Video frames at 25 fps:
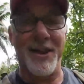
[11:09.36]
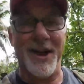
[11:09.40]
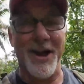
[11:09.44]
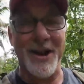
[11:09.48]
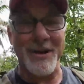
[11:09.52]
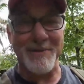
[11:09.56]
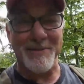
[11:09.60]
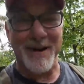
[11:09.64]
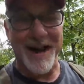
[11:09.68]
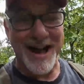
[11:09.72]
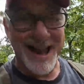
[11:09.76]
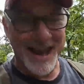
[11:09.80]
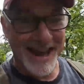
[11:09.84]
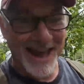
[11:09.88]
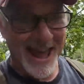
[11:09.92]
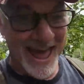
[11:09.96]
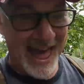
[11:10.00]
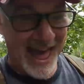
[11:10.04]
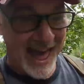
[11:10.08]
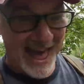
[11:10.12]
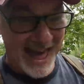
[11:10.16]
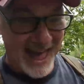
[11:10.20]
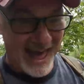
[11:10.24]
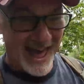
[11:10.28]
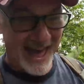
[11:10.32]
on my
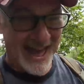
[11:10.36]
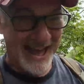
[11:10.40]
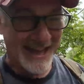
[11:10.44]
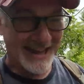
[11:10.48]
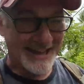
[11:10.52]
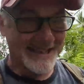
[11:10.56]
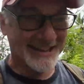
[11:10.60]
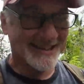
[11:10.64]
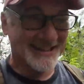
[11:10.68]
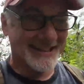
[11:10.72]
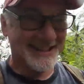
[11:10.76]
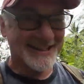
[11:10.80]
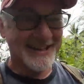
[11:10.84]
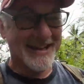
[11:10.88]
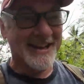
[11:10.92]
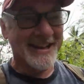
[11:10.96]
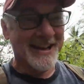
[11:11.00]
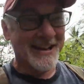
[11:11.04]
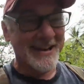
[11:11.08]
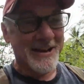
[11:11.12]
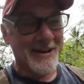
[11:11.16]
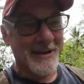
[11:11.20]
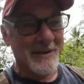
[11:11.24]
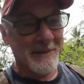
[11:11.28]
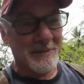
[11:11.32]
ass,
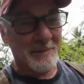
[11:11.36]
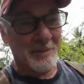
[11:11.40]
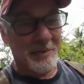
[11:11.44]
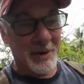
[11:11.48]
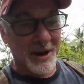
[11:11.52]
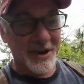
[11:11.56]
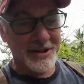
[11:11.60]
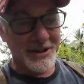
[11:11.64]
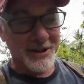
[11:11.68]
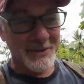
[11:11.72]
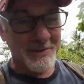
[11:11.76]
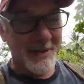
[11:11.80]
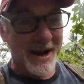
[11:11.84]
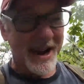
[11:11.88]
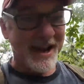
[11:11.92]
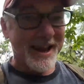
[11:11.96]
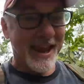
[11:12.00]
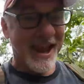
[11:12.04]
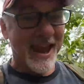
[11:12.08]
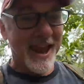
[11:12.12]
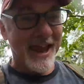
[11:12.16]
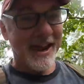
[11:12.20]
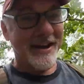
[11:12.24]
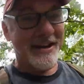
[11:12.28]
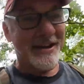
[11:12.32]
bust my
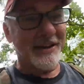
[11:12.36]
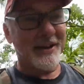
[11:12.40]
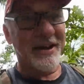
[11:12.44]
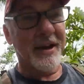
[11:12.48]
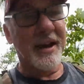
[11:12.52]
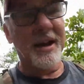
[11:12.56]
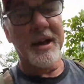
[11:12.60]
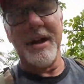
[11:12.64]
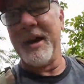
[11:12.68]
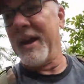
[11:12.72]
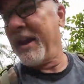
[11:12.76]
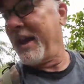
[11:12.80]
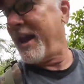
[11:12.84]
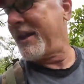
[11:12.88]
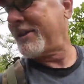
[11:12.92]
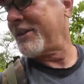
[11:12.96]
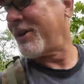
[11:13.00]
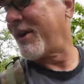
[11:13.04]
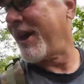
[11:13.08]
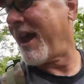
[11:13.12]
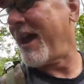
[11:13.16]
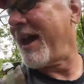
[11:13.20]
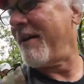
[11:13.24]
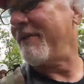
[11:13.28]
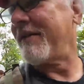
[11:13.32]
head on the... It's
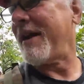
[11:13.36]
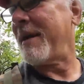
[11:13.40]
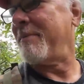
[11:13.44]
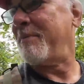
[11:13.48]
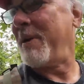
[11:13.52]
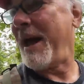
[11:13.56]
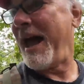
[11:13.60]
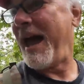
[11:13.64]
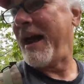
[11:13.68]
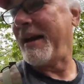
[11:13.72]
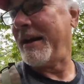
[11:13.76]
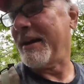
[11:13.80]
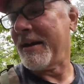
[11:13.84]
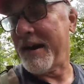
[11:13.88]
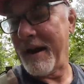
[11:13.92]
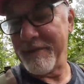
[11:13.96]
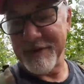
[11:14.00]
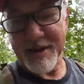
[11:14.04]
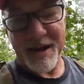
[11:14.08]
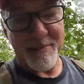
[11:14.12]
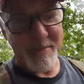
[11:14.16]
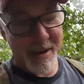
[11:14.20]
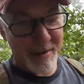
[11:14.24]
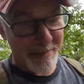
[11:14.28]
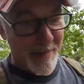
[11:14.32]
okay, I've got padding, I've
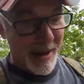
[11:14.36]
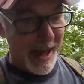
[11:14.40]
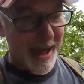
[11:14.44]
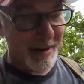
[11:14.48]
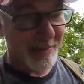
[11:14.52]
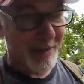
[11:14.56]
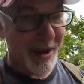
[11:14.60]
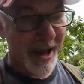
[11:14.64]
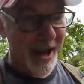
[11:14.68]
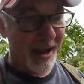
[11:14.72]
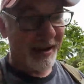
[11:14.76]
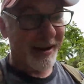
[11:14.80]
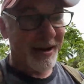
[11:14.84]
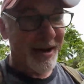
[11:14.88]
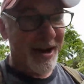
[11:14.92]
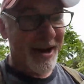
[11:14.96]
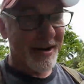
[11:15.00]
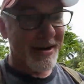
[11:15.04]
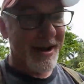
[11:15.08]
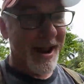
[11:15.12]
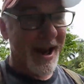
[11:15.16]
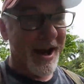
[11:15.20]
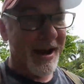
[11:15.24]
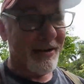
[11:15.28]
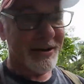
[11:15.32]
got my backpack
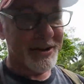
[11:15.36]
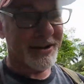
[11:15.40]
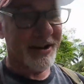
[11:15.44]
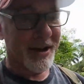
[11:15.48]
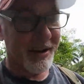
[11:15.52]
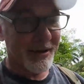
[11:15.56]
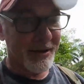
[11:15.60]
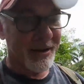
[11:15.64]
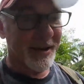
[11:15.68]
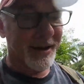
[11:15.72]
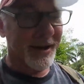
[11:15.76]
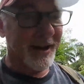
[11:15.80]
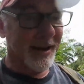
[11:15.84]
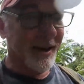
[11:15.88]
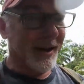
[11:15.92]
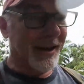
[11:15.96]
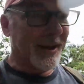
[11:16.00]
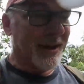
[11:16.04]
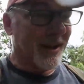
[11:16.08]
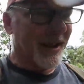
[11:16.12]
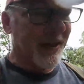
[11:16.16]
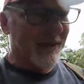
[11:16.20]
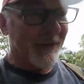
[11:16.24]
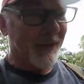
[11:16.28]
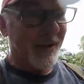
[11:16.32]
on now, so
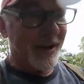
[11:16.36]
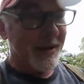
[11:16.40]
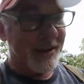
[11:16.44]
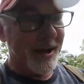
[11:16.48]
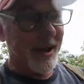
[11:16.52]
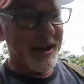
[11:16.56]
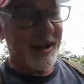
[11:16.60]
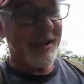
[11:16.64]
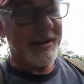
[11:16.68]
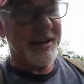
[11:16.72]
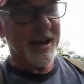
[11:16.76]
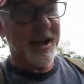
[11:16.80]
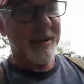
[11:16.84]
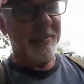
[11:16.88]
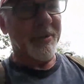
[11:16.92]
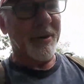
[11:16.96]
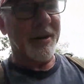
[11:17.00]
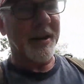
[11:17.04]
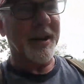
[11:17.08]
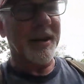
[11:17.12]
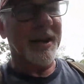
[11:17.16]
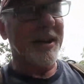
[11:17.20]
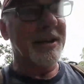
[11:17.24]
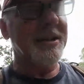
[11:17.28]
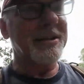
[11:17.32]
if I take a
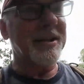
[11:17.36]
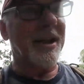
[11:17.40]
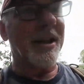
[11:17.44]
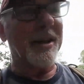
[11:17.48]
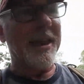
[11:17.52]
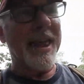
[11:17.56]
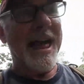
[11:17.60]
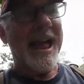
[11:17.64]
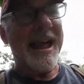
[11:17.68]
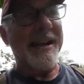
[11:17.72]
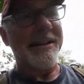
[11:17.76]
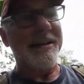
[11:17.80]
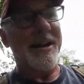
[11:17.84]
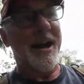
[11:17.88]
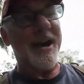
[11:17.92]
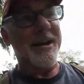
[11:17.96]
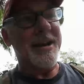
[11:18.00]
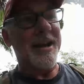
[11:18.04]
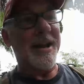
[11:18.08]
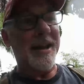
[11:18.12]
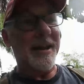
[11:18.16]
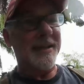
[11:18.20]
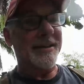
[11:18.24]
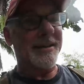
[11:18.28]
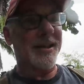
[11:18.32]
tumble, at least I'll land on
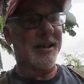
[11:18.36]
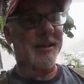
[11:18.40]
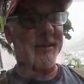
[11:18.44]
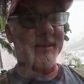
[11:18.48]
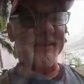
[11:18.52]
it.